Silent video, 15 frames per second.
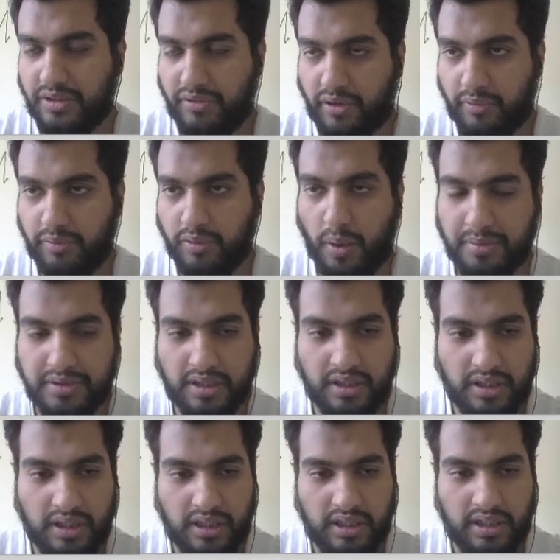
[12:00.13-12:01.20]
flip-flops.
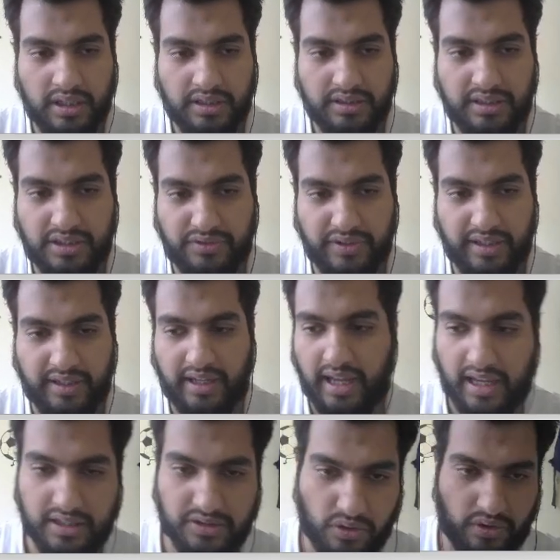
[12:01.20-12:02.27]
This week,
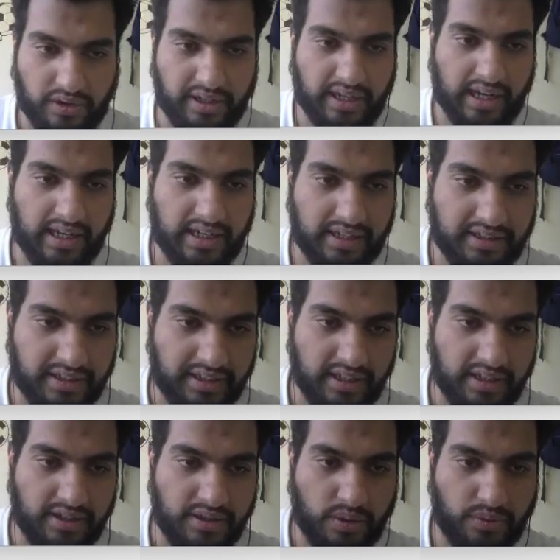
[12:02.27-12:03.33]
as already highlighted here,
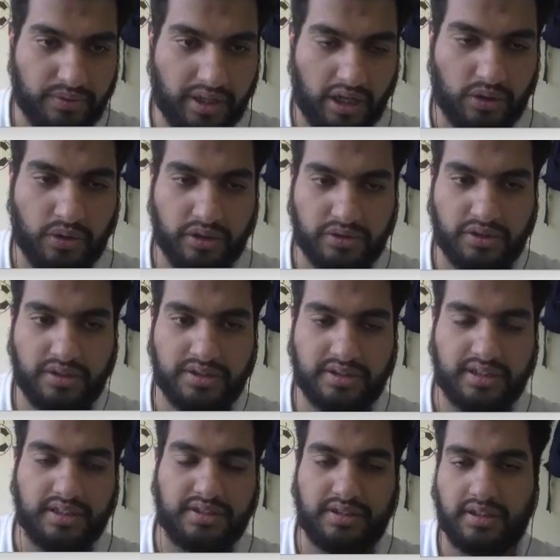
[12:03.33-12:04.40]
we are going to
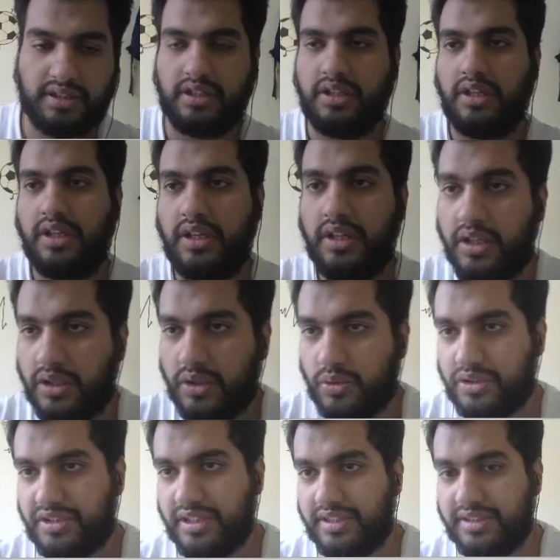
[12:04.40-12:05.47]
discuss
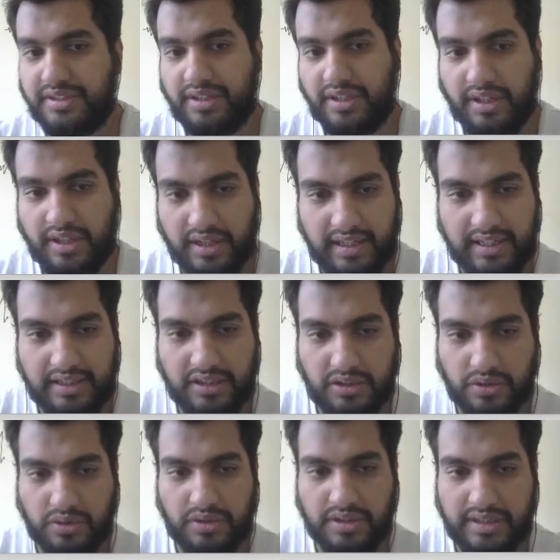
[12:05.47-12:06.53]
questions related
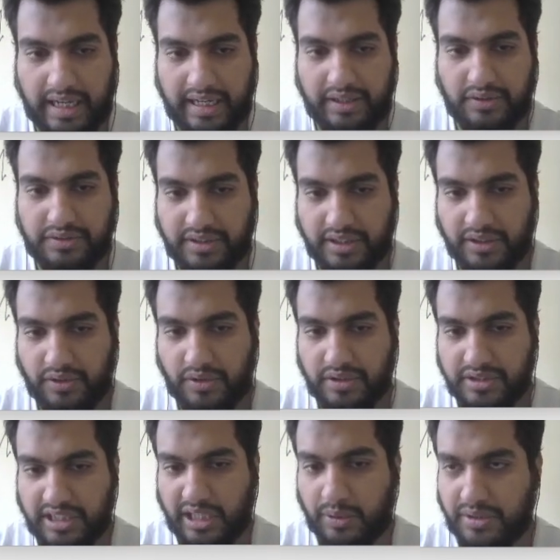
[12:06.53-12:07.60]
to design of synchronous
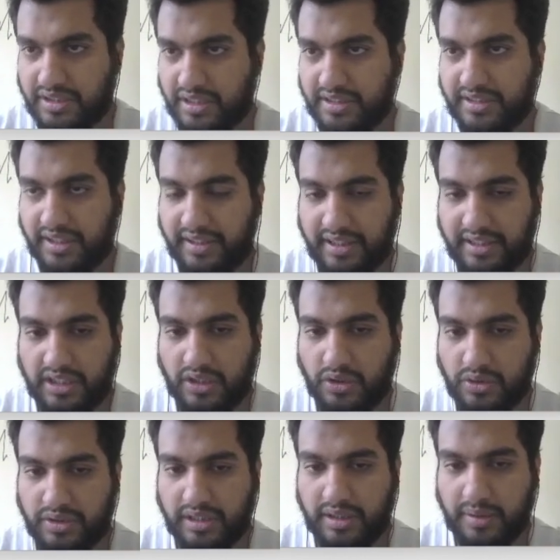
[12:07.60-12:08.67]
sequential circuit
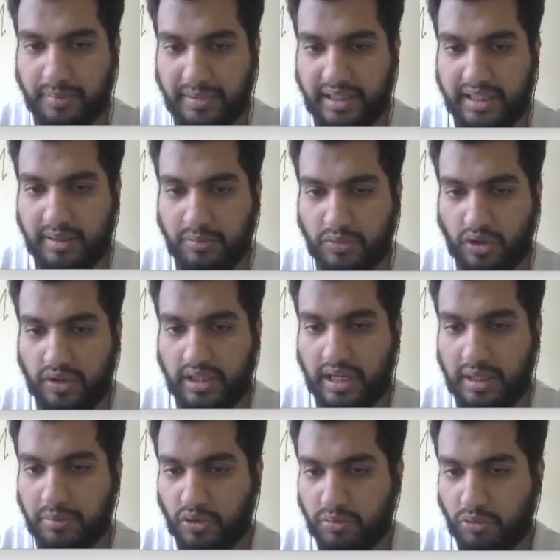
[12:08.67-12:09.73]
using Mealy model and
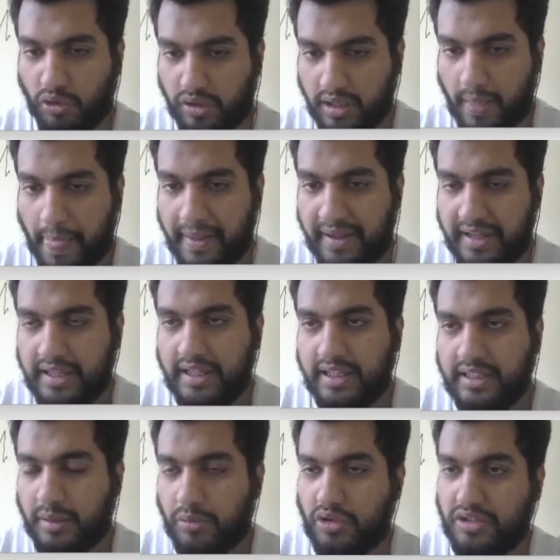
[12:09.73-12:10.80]
Moore model.
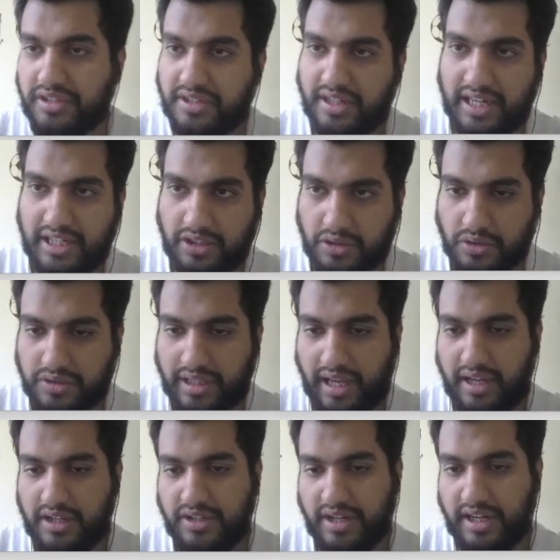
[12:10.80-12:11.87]
Some questions related to
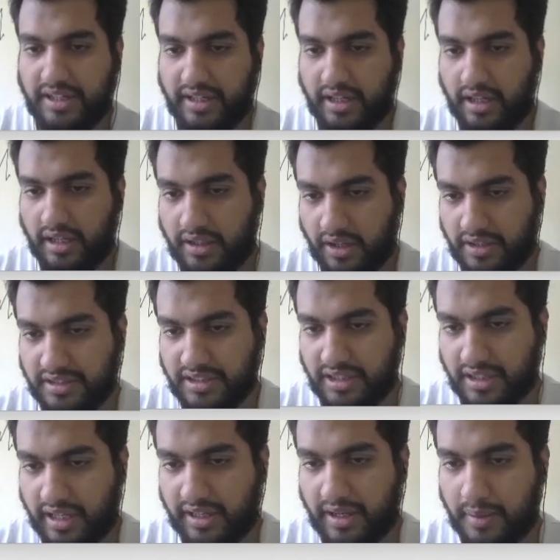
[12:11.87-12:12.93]
state transition
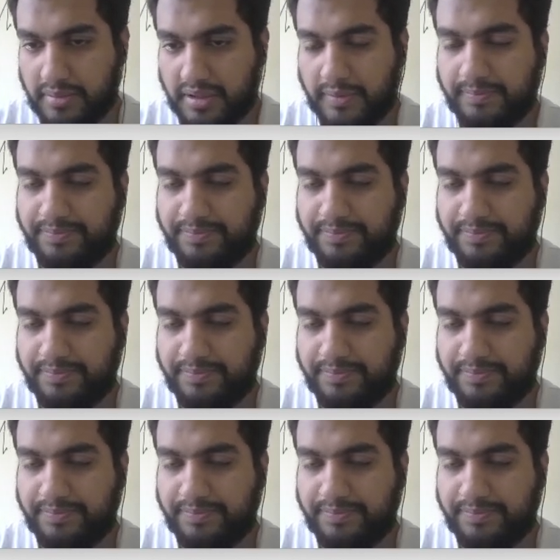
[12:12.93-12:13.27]
diagrams.